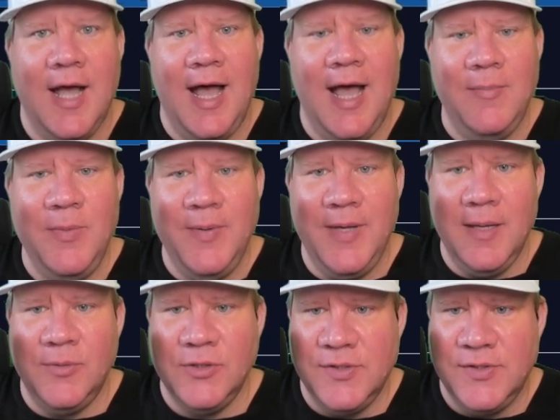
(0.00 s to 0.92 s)
I'm going to be
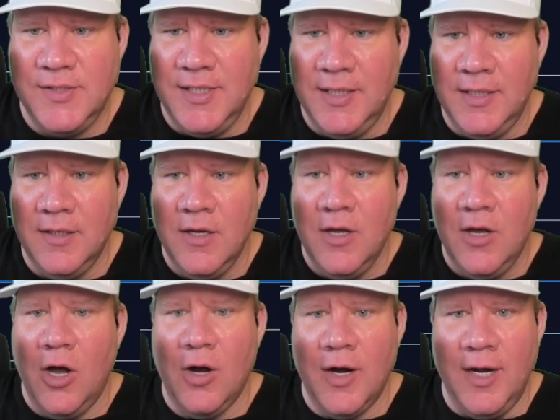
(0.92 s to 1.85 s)
able to see,
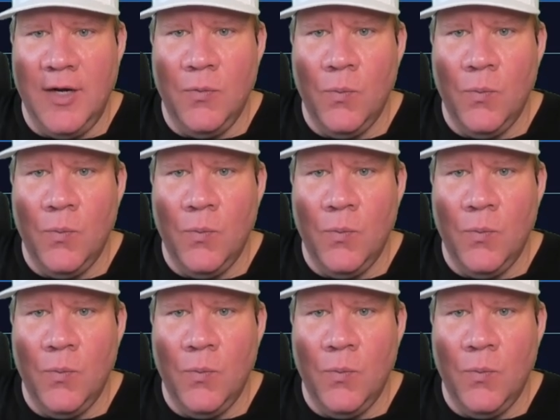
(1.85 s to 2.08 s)
all right,